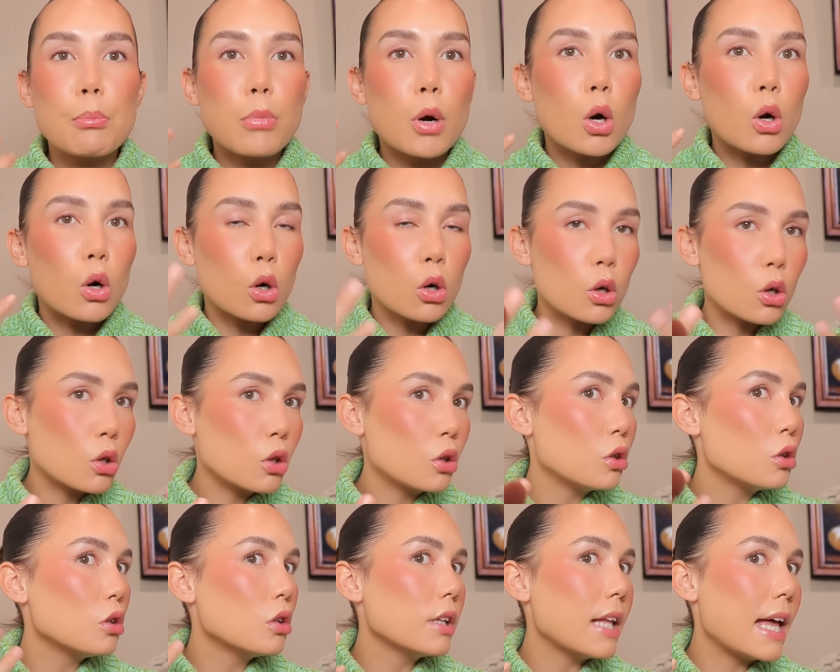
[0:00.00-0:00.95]

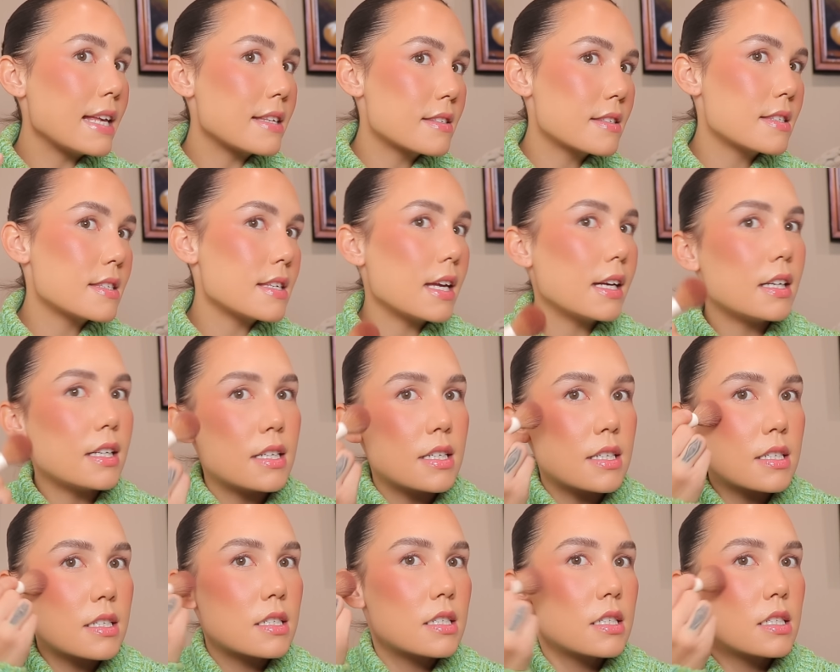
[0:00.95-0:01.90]
pearlescent,
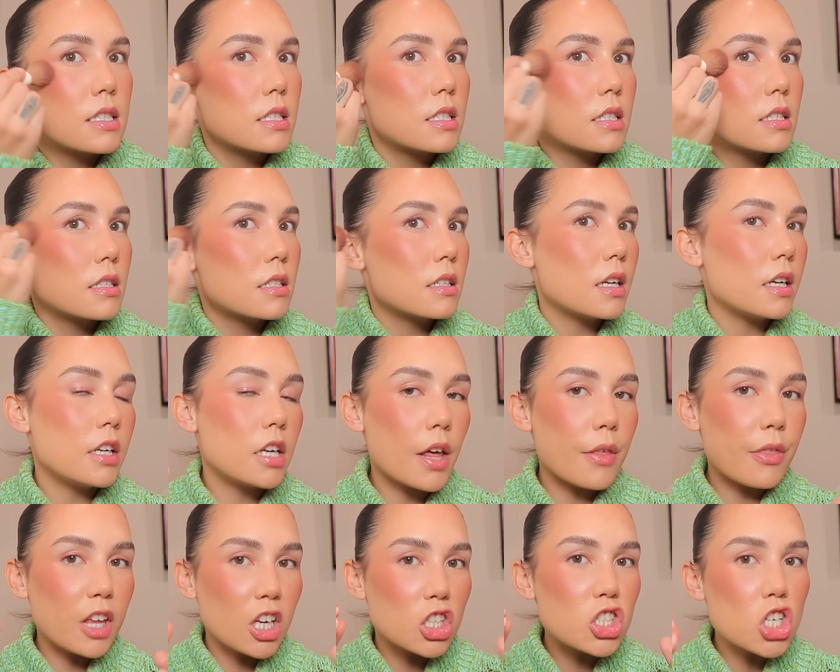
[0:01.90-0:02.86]

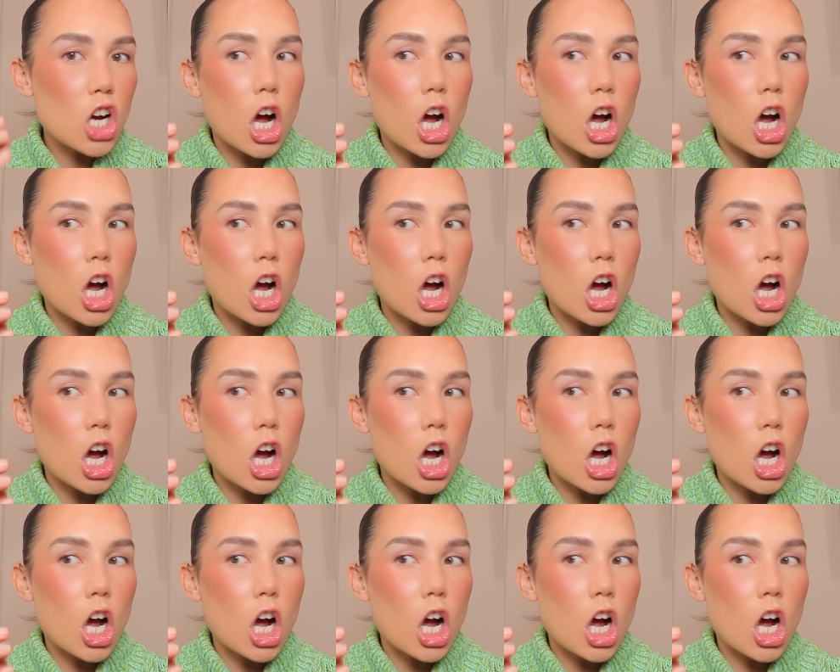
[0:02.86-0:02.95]
nothing